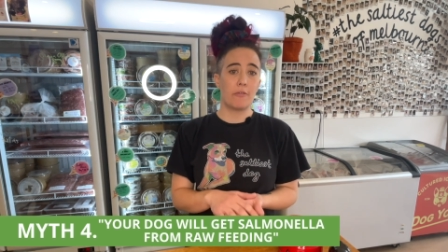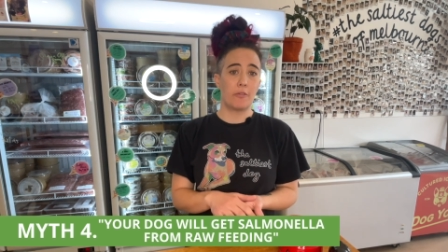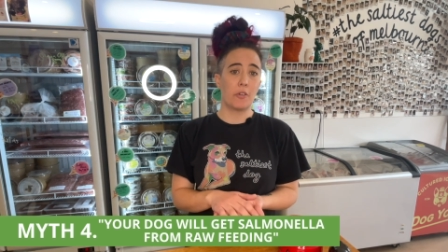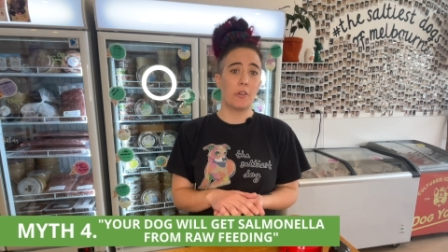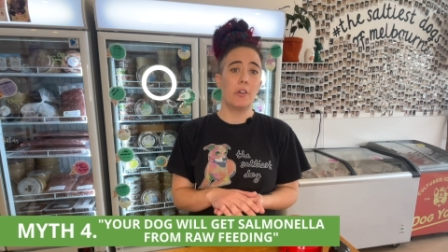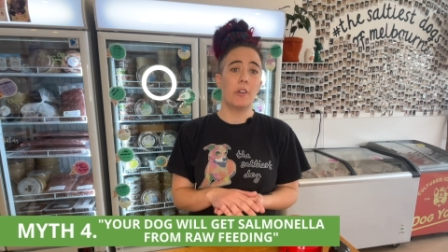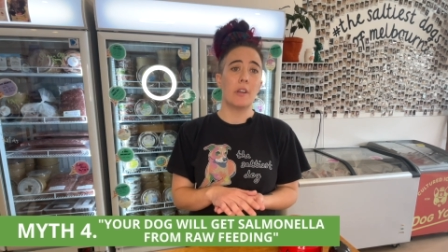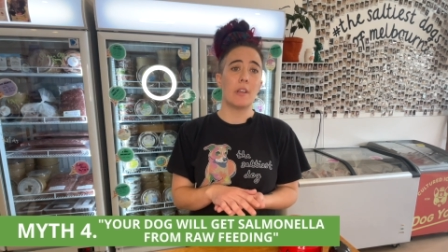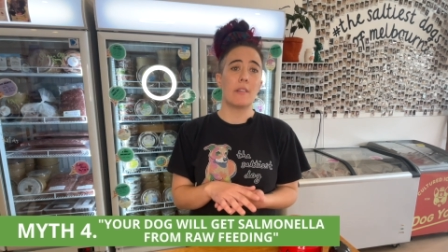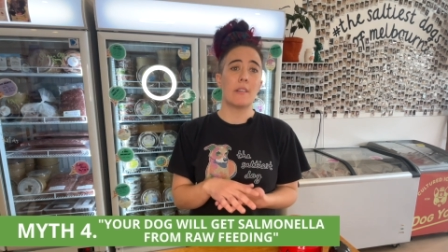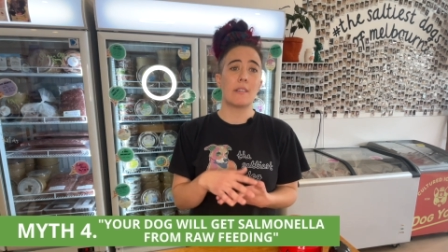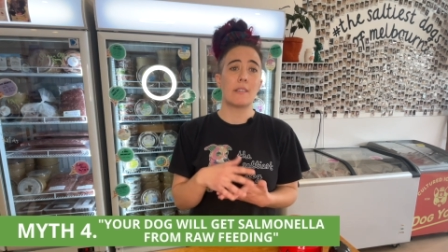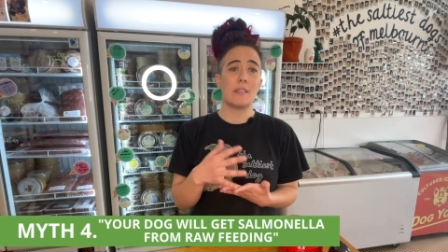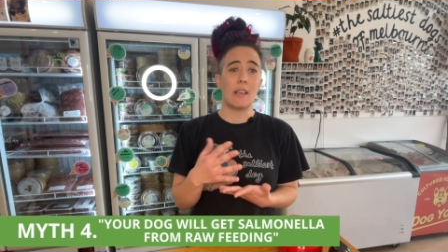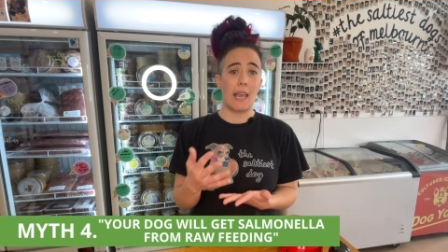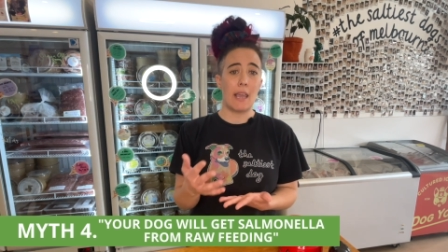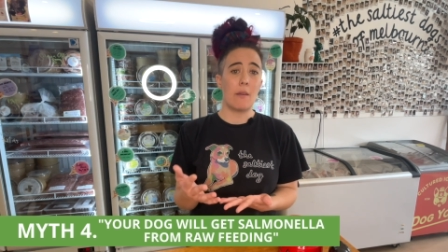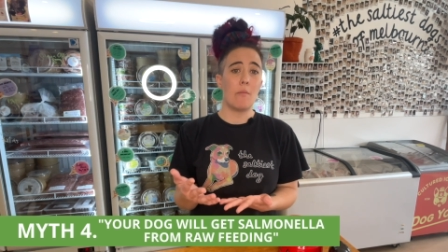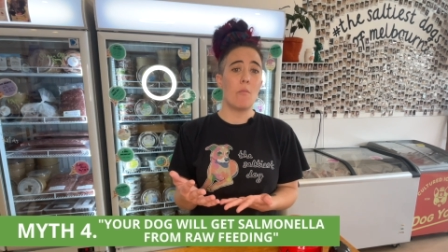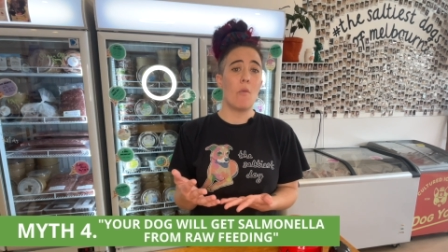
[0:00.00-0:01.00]
the food in the
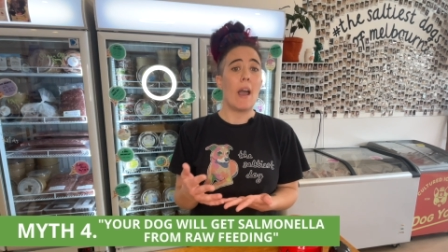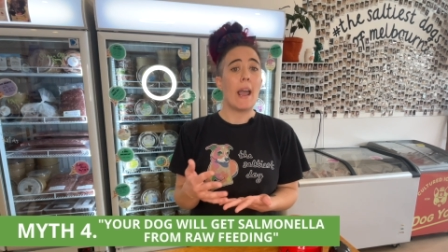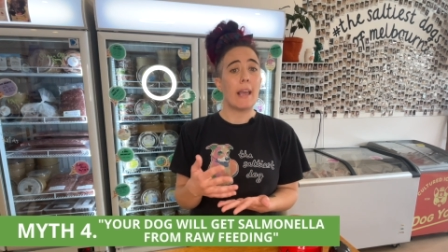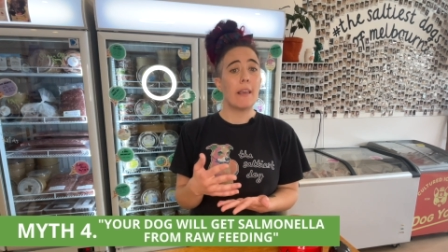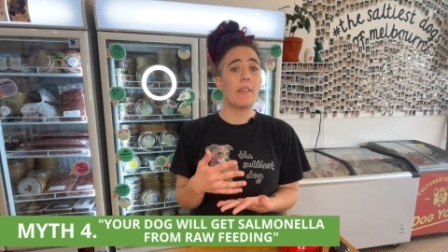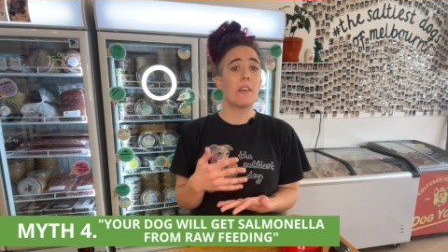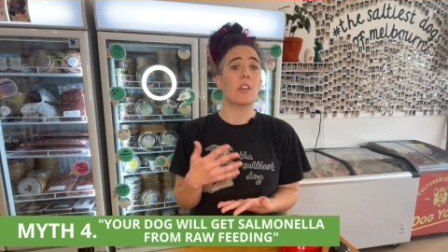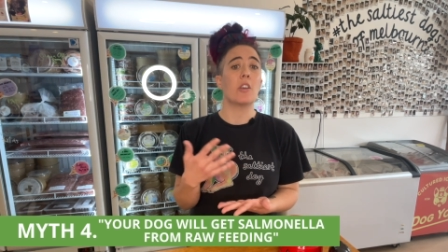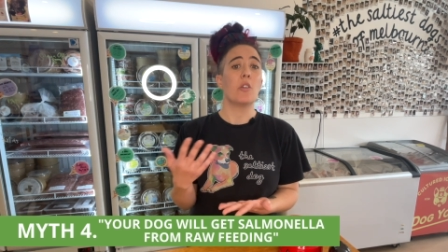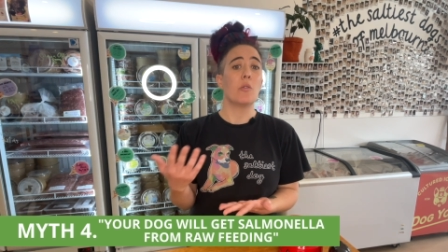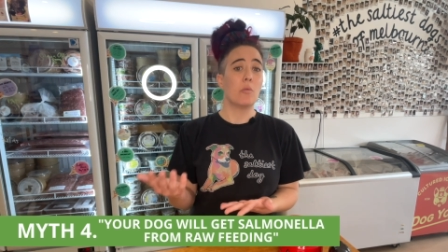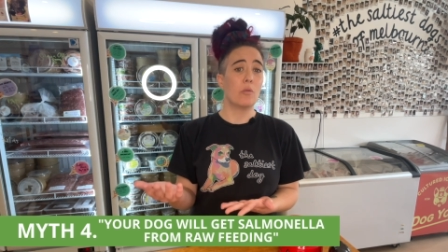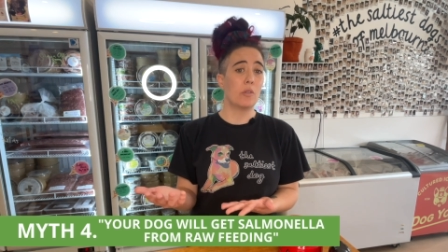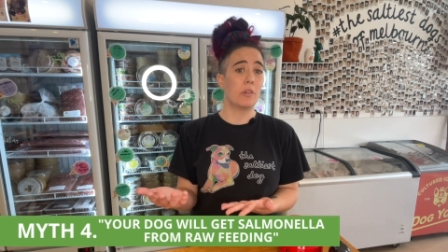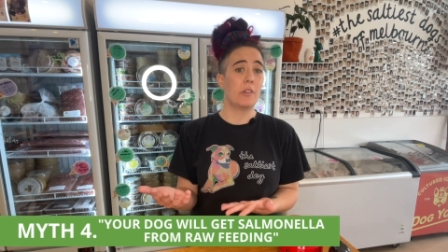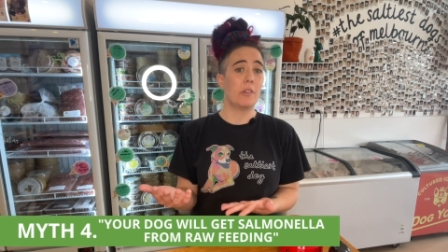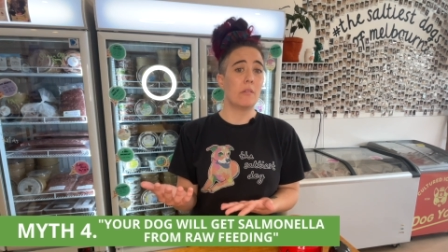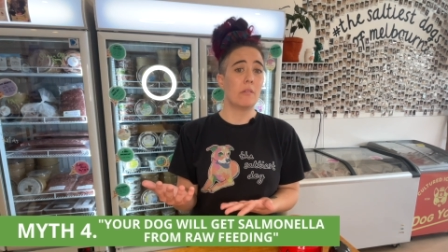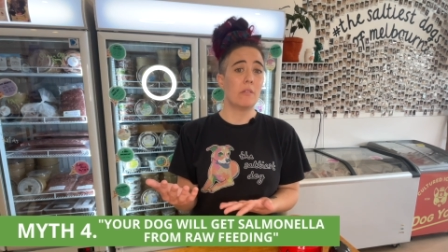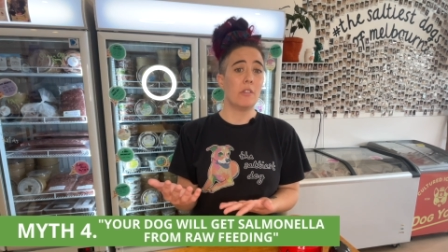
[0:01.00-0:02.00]
same way that you
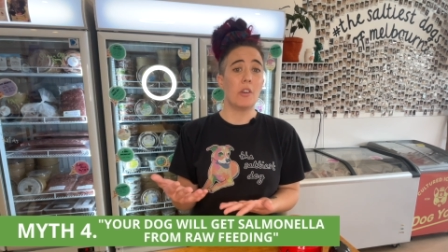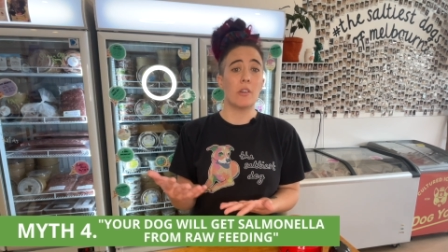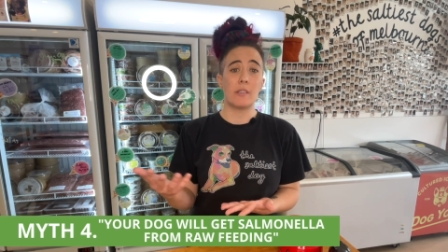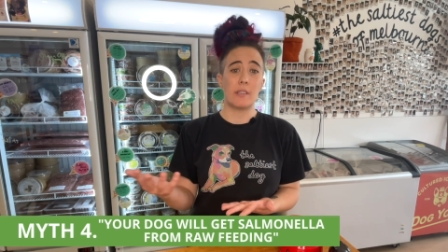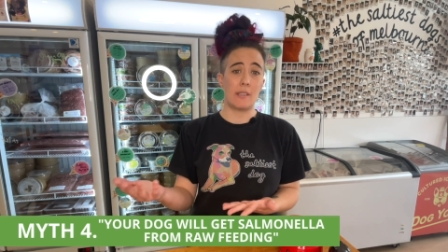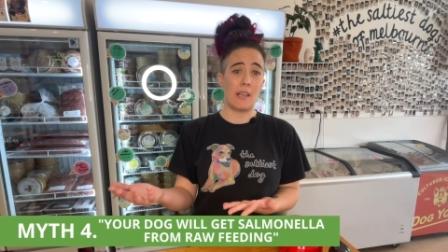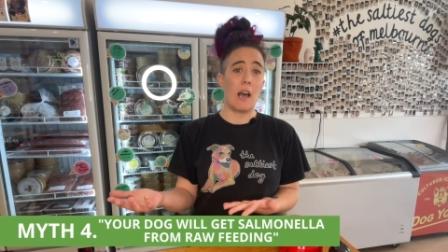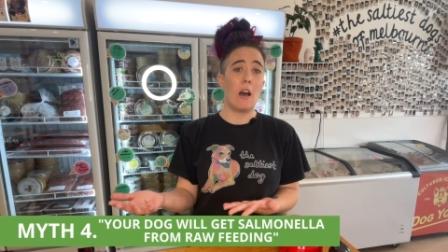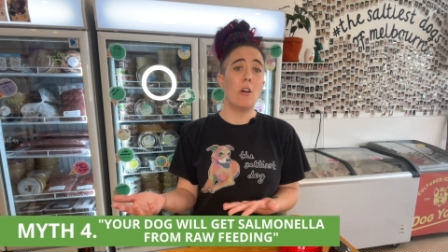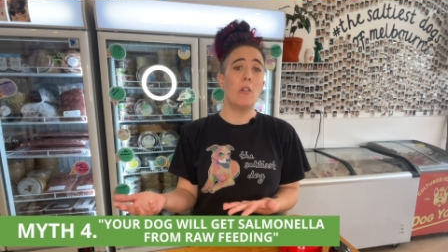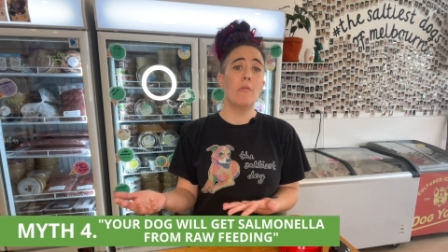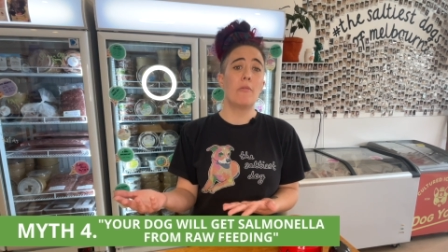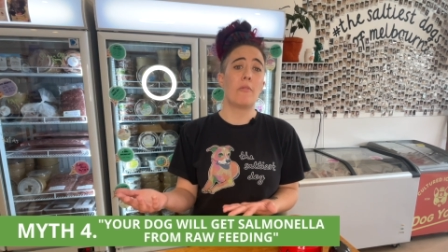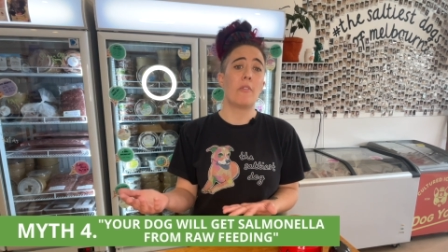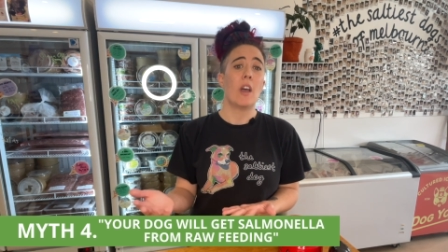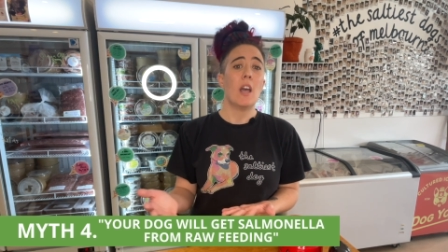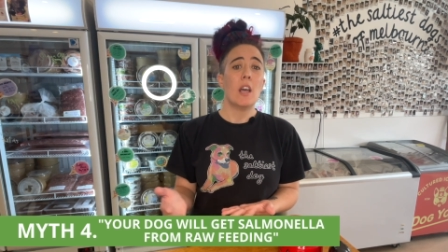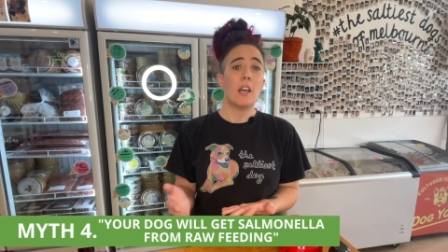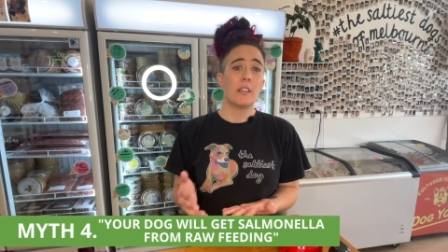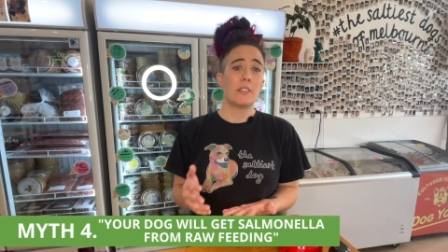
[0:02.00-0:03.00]
would yourself,